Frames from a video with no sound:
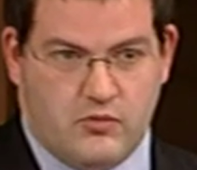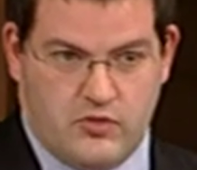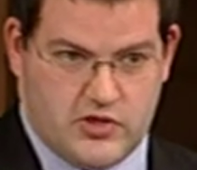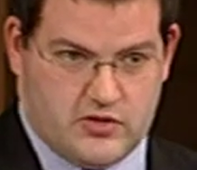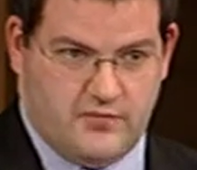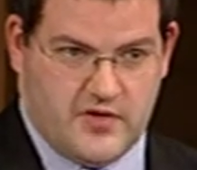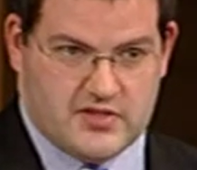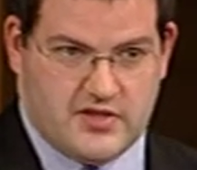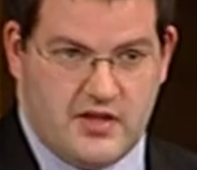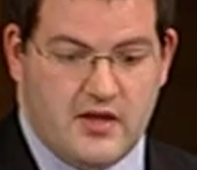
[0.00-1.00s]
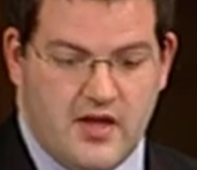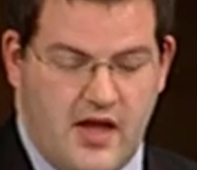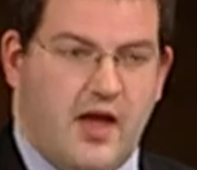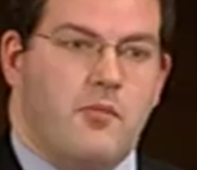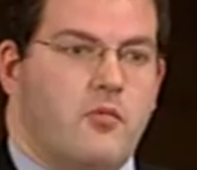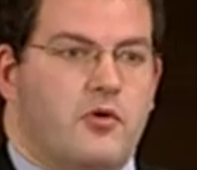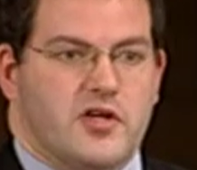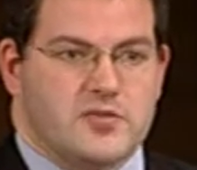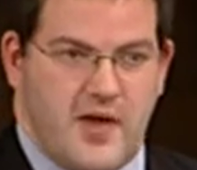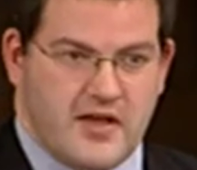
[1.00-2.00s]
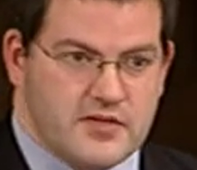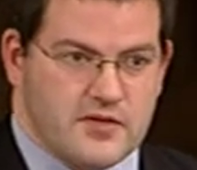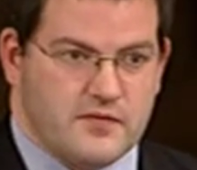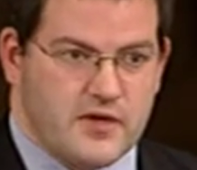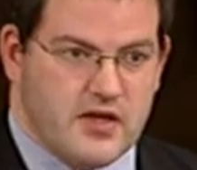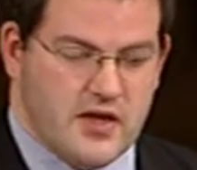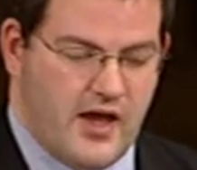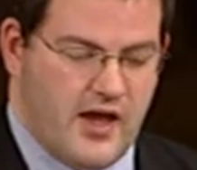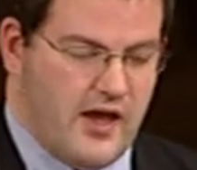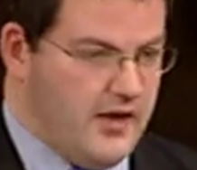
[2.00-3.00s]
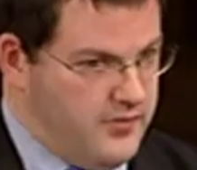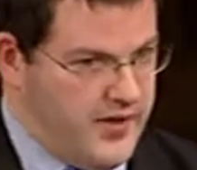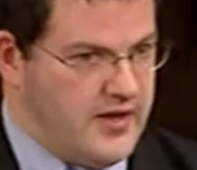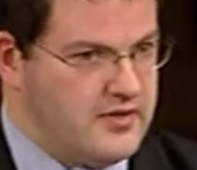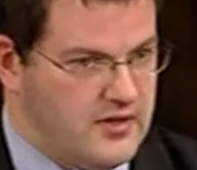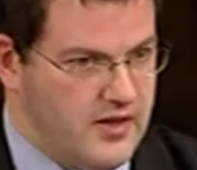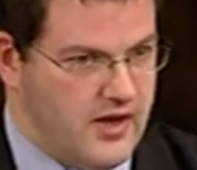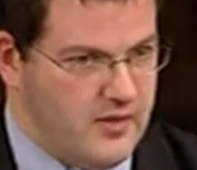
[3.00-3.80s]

which is obviously more expensive than